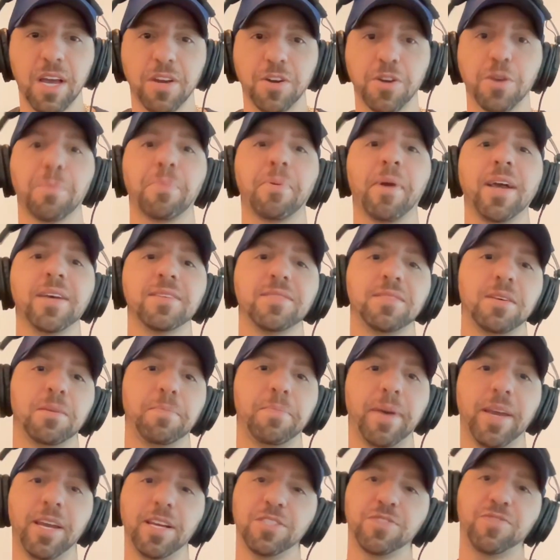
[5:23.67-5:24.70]
on your pricing
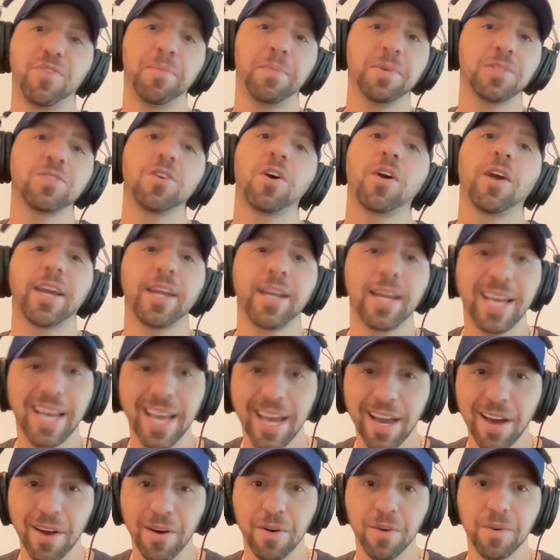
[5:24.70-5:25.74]
page from a target
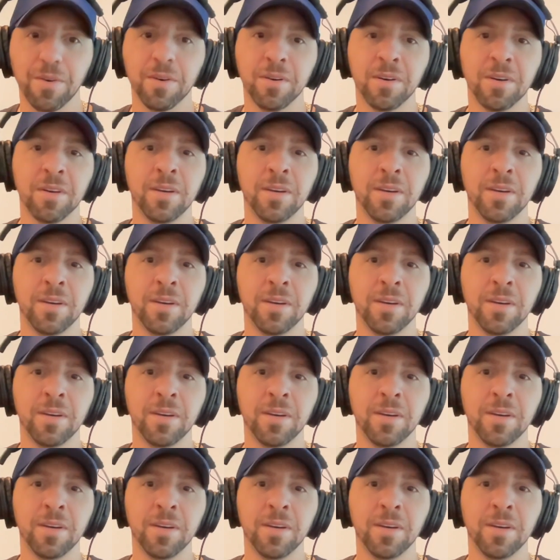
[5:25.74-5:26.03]
account,